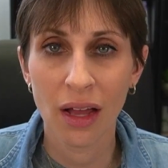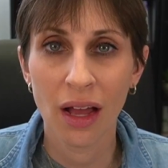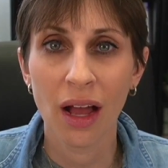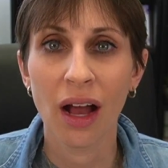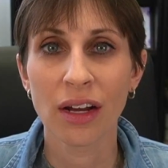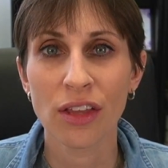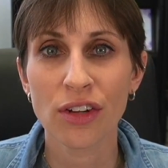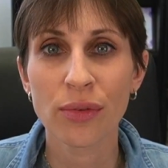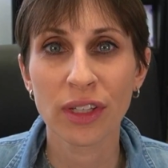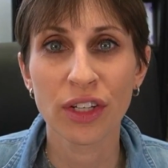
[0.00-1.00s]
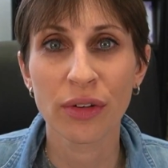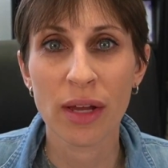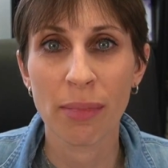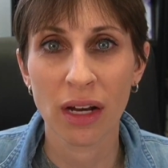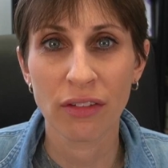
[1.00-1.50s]
Another really
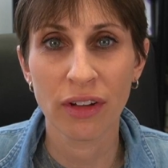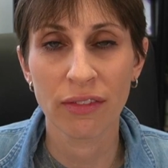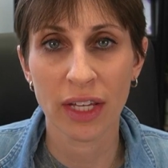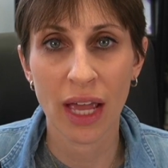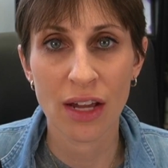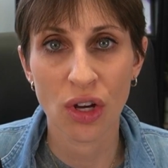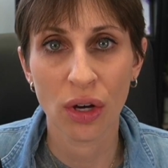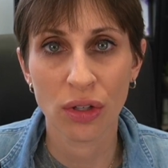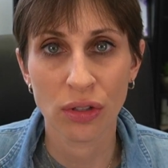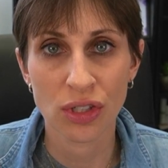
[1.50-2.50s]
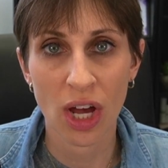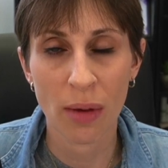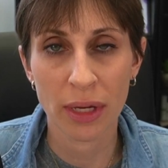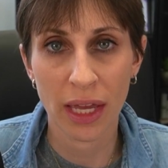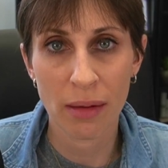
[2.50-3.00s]
great benefit of a catch-all Google
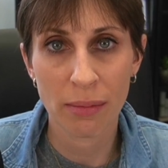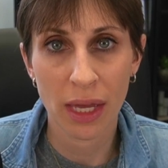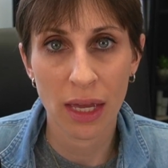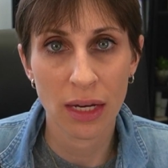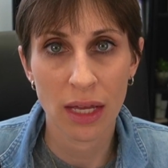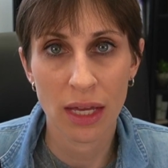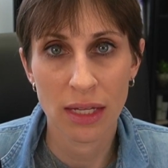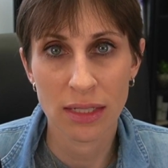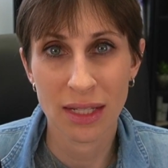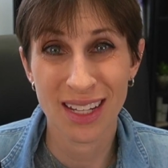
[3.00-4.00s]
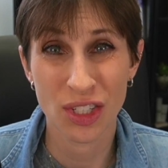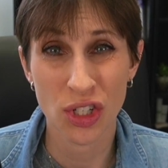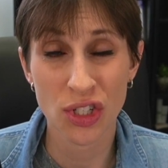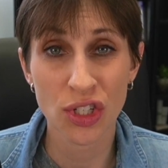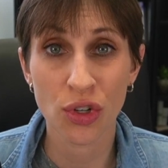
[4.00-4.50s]
Shopping campaign is it's
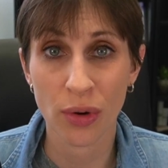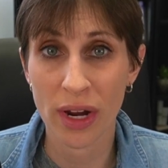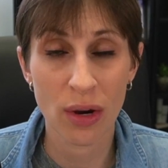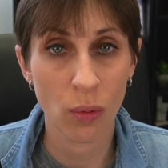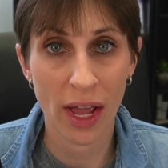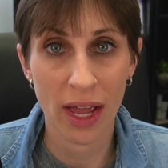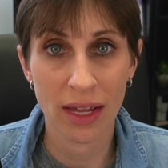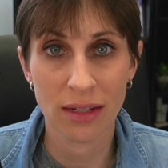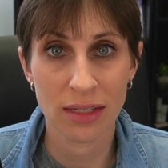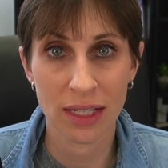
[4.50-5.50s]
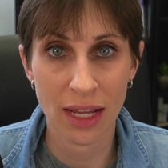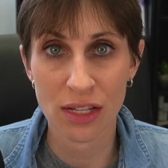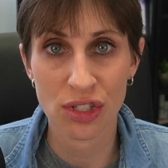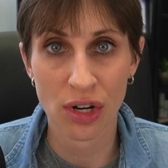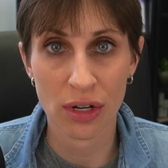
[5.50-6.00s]
just a great way to get
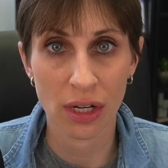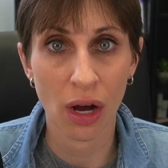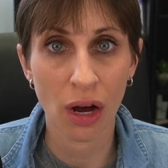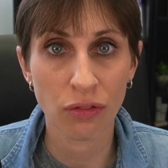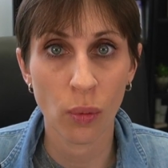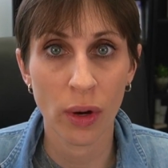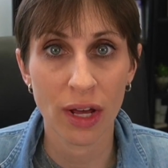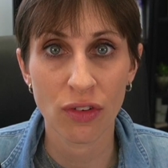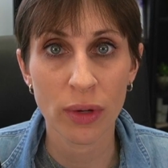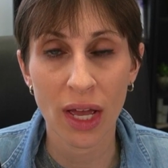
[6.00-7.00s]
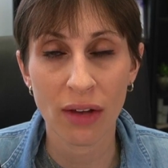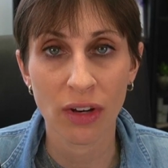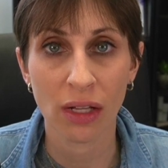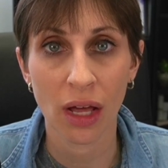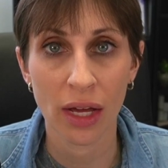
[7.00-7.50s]
started off. Whenever we have a
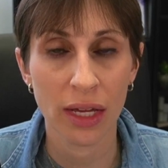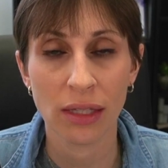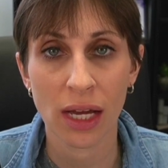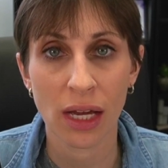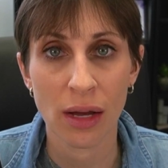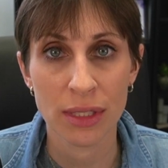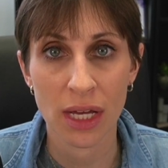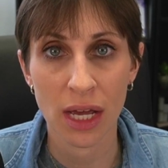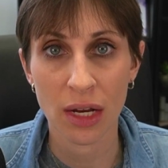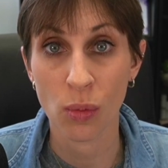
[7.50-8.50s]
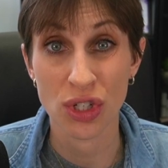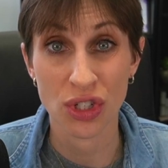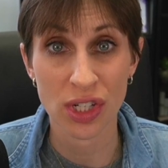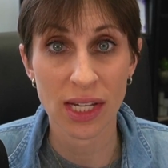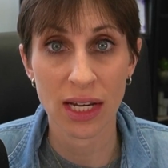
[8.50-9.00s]
client that comes in and we're
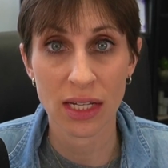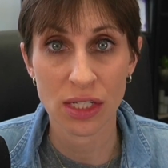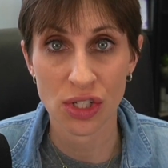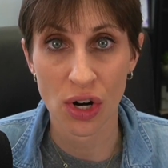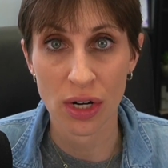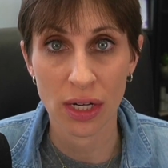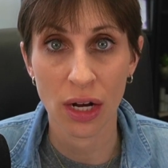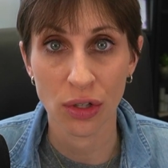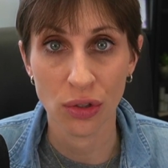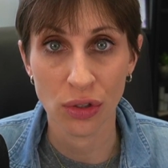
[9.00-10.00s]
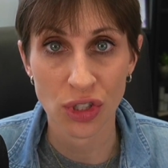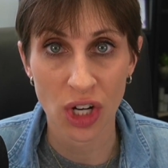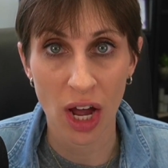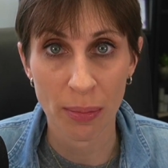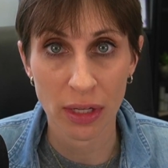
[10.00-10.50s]
just getting started on Google
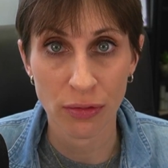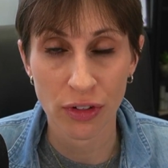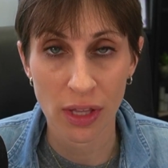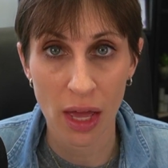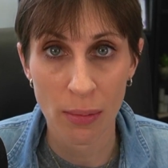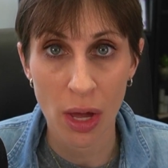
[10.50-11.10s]
Shopping for them,